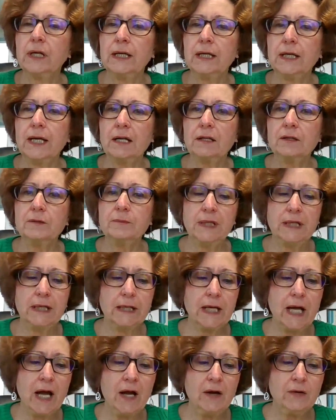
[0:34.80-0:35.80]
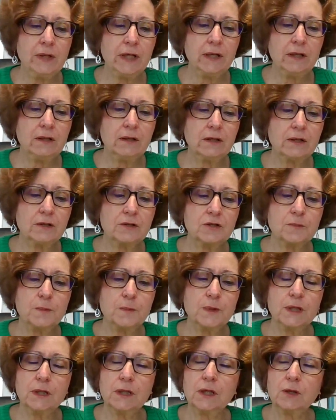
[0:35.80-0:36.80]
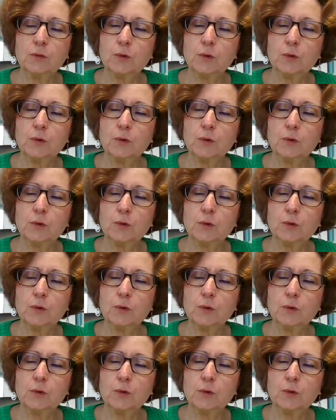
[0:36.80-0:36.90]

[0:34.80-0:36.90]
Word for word: In Alameda County, there's been a